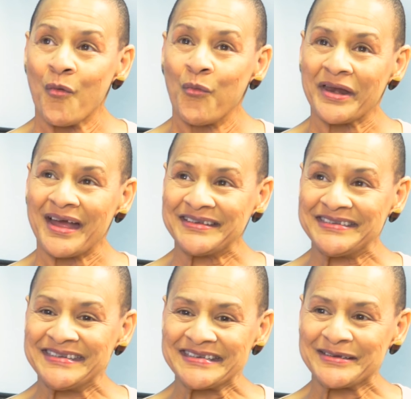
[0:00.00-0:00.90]
What I
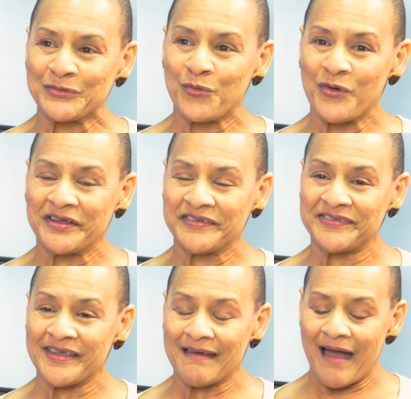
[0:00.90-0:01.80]
did
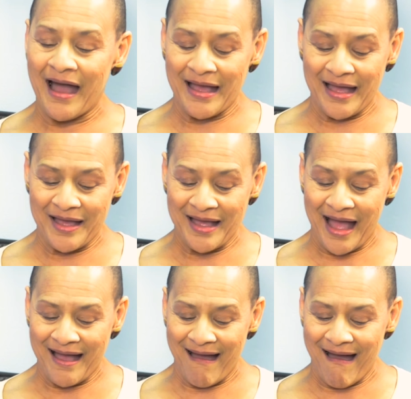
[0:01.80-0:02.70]
was
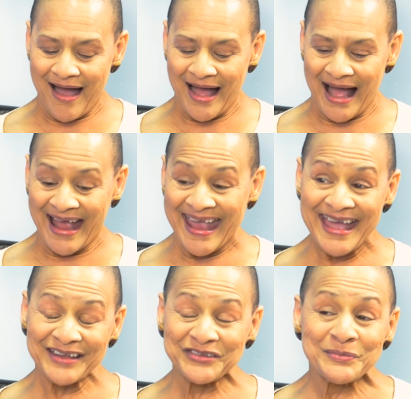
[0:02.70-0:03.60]
I
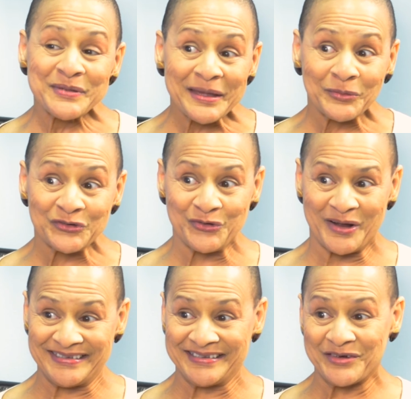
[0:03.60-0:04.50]
had to be able to
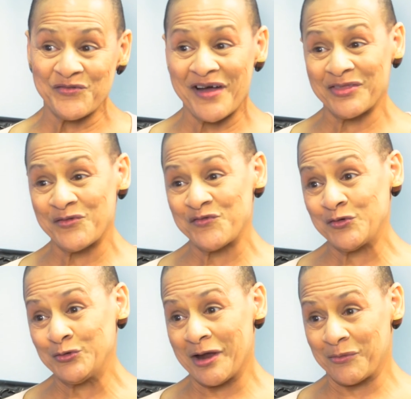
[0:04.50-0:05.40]
identify the
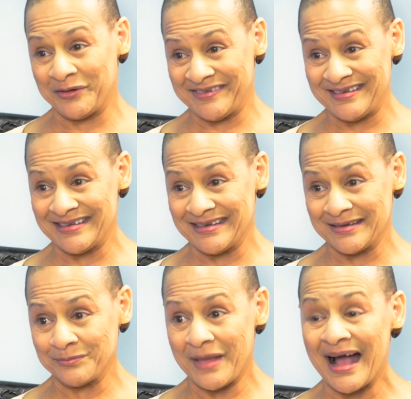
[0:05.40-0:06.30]
food I was
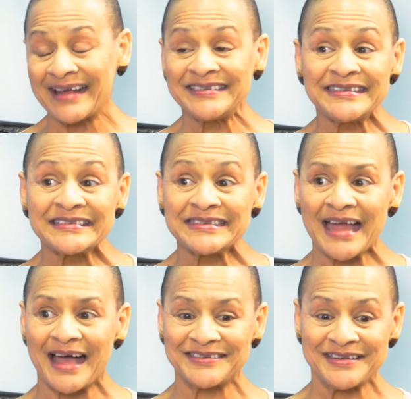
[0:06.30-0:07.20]
eating. I did
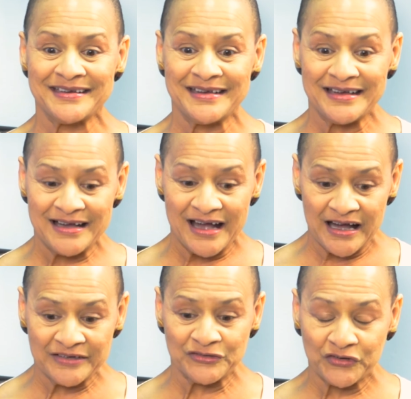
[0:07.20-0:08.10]
not
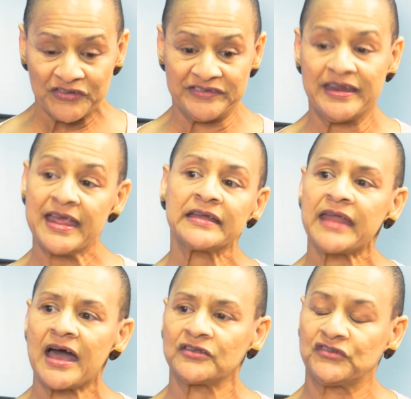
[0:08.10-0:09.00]
understand
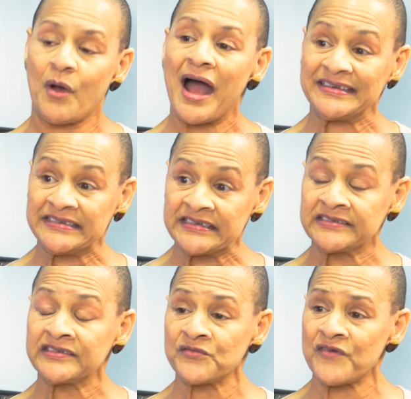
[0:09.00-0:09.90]
how to
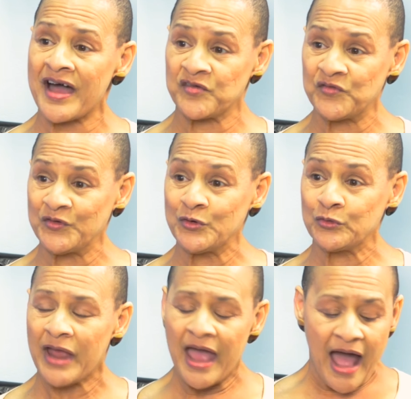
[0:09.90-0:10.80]
identify
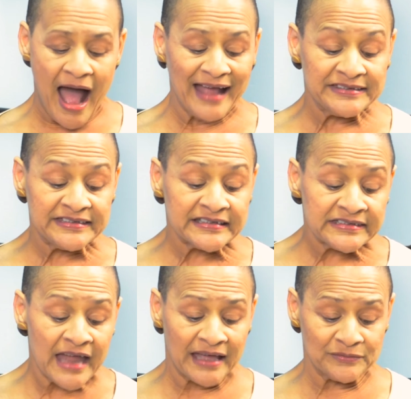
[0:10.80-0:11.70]
food. I did
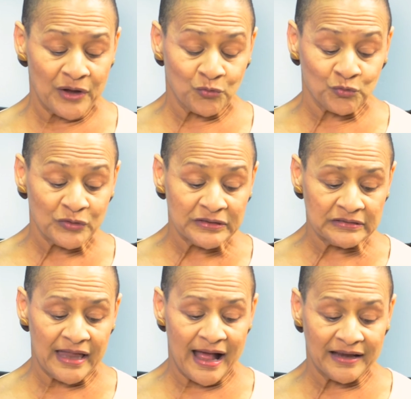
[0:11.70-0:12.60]
not
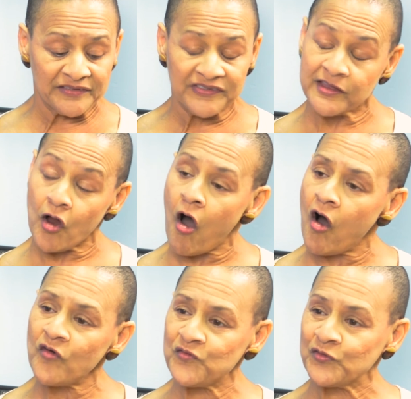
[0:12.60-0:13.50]
realize that
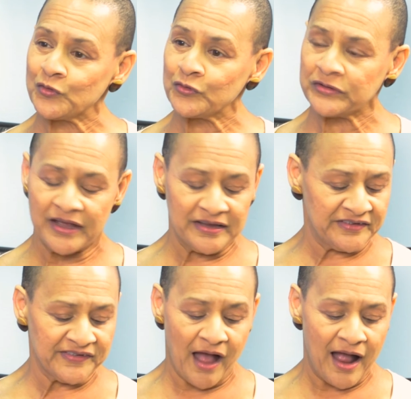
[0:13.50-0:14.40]
all food
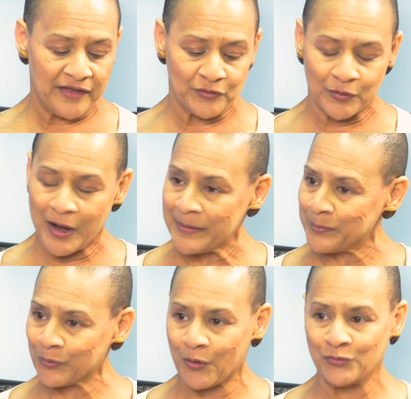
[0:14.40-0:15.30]
is either a
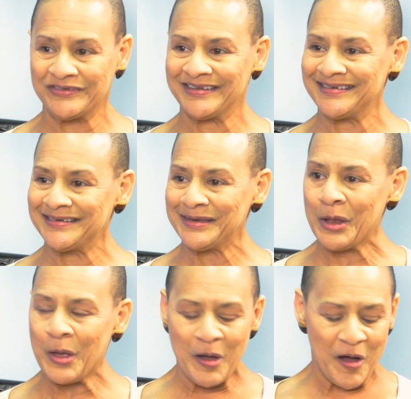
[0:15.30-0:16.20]
protein,
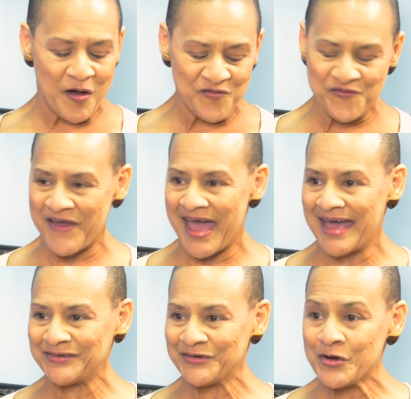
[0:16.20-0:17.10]
a
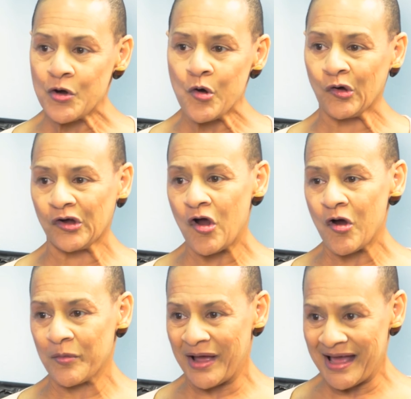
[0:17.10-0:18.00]
fat, or a
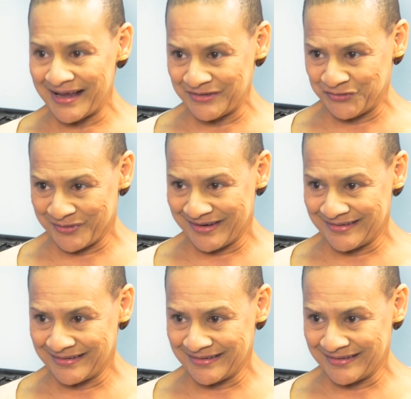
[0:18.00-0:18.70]
carbohydrate.